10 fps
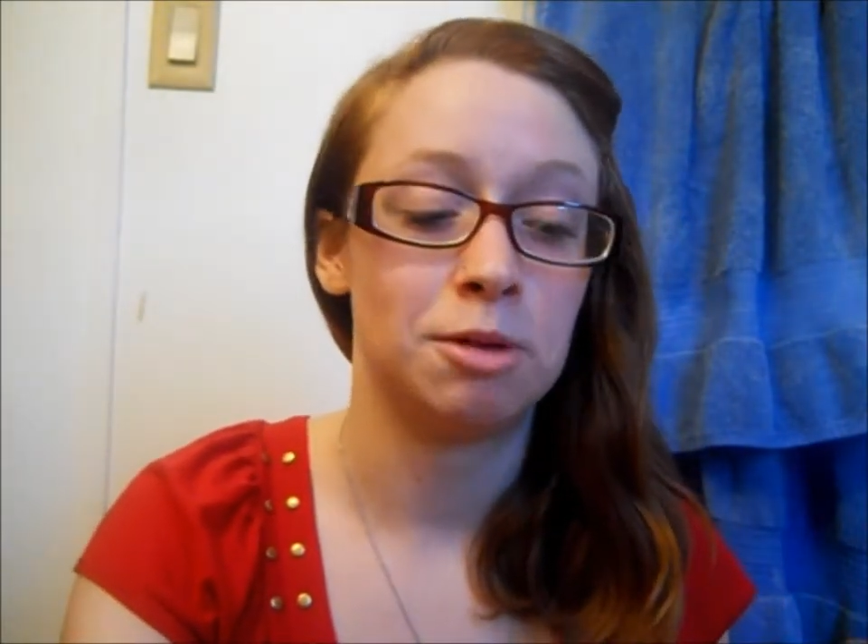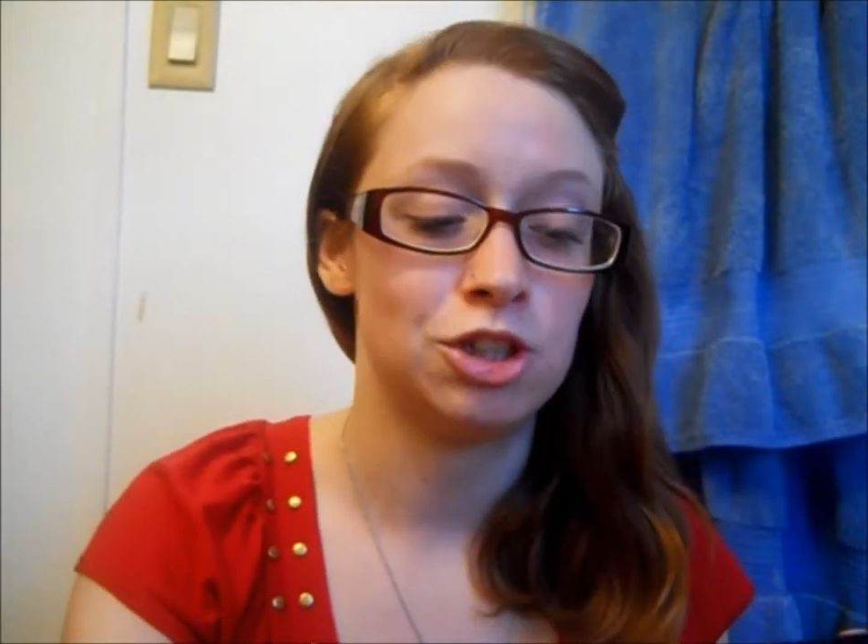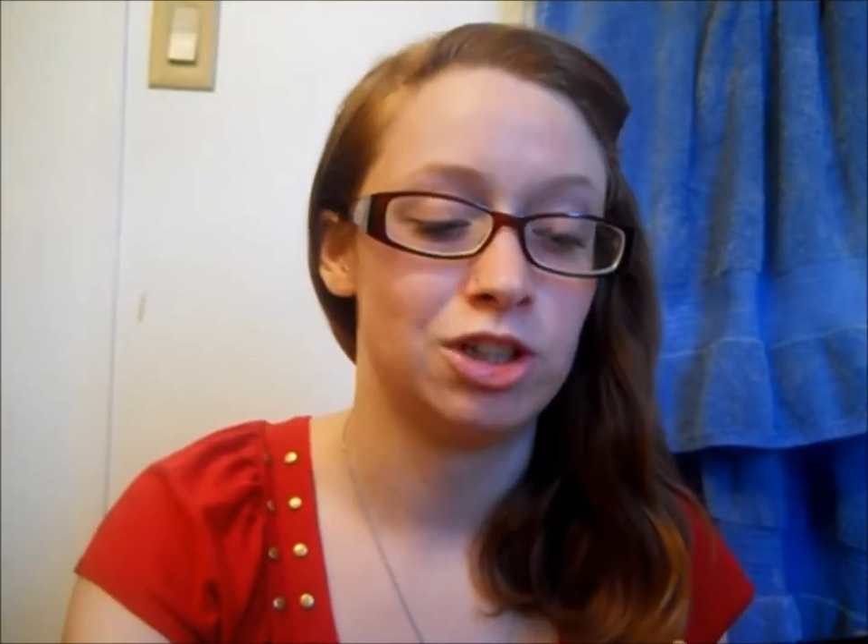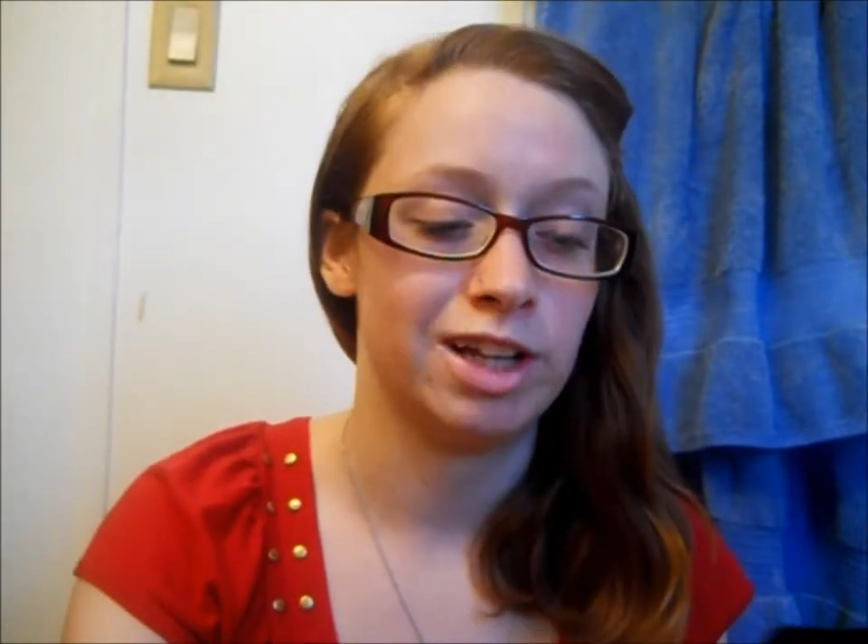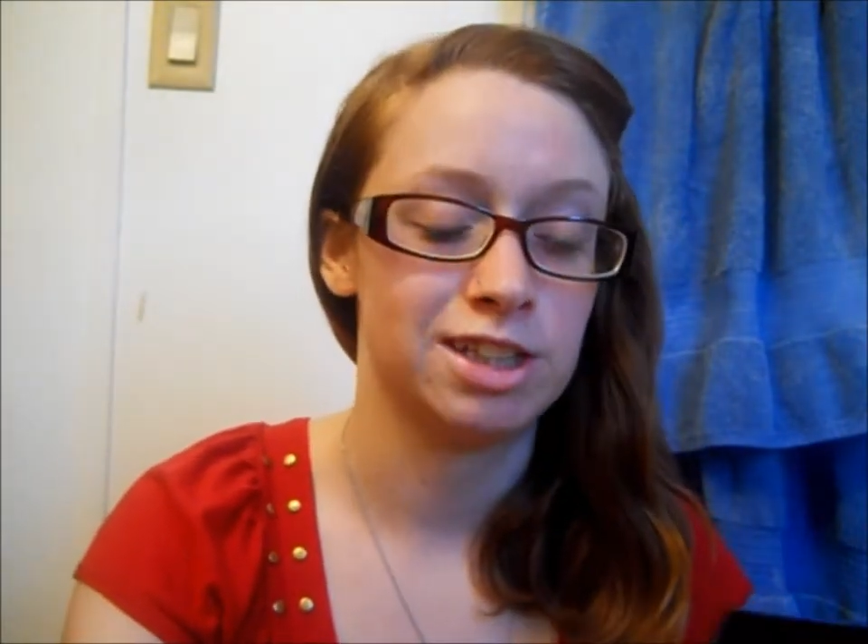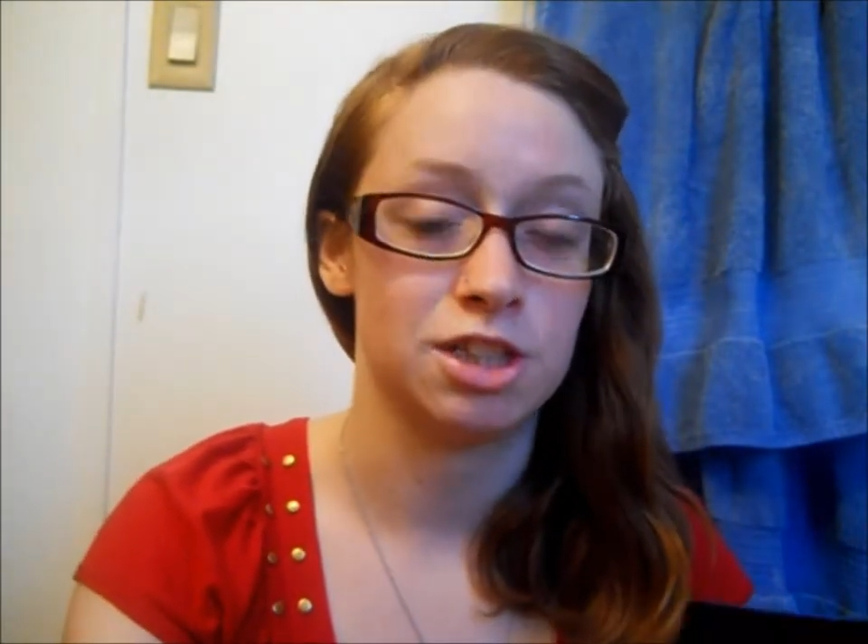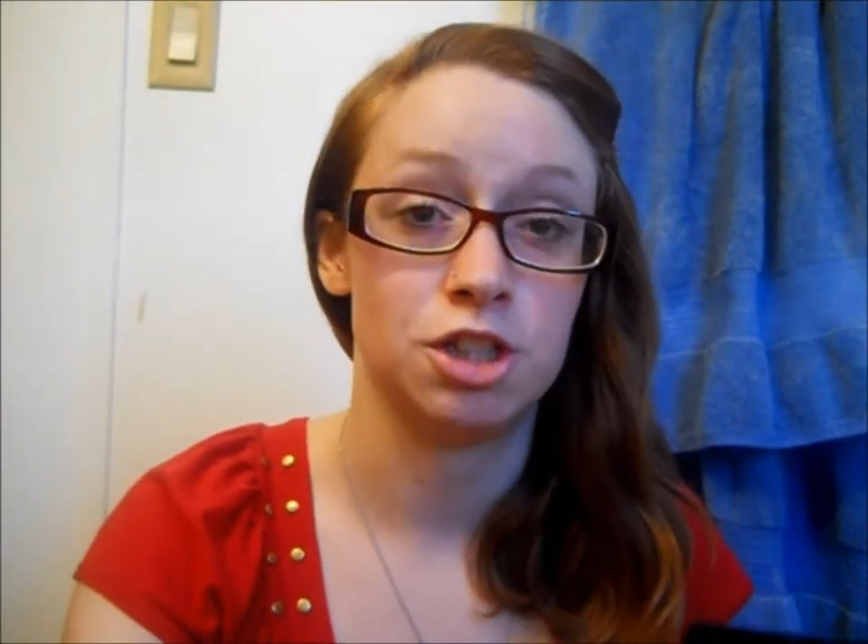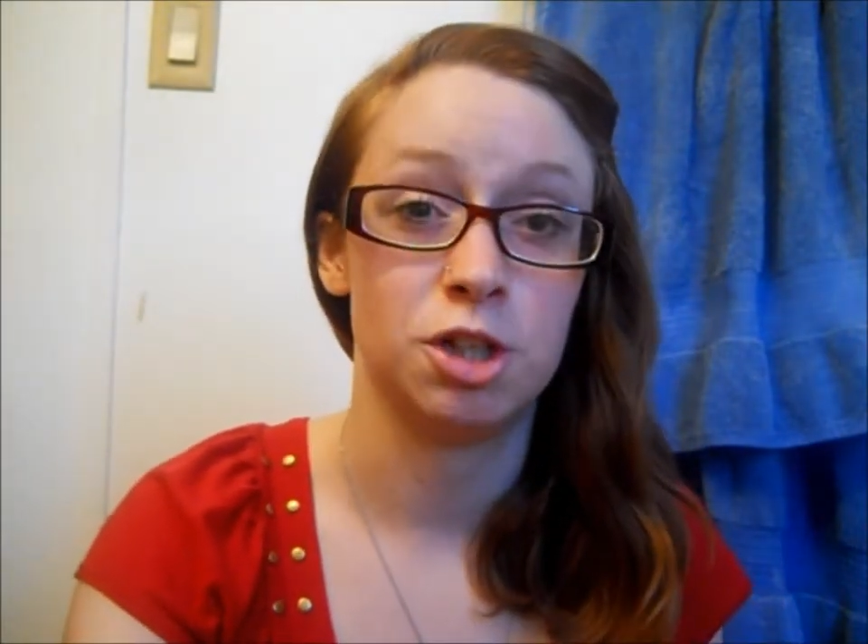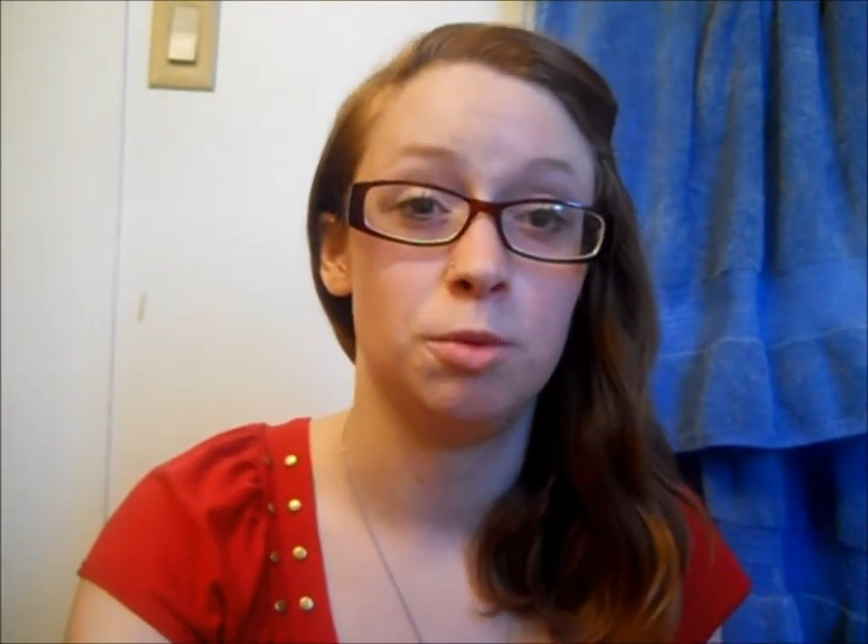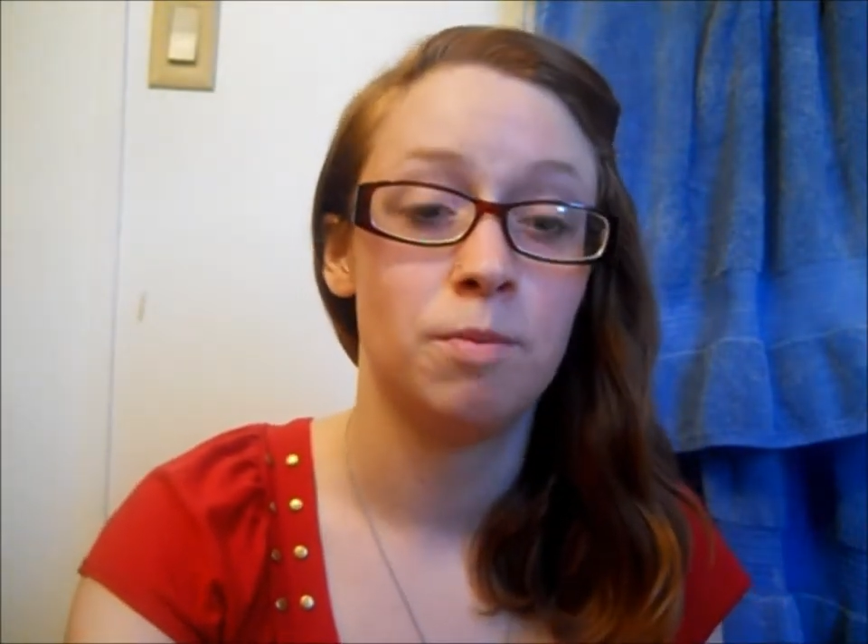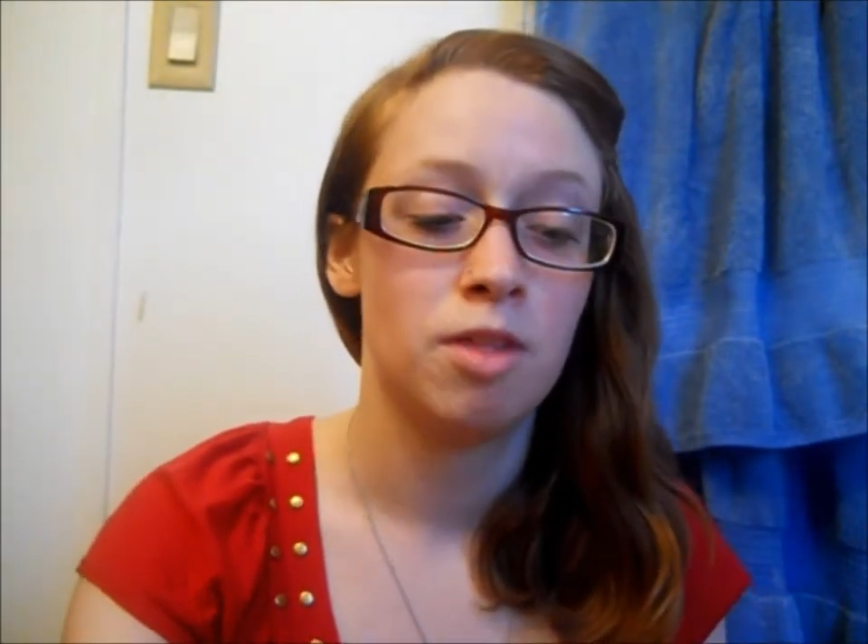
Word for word: because she likes it too.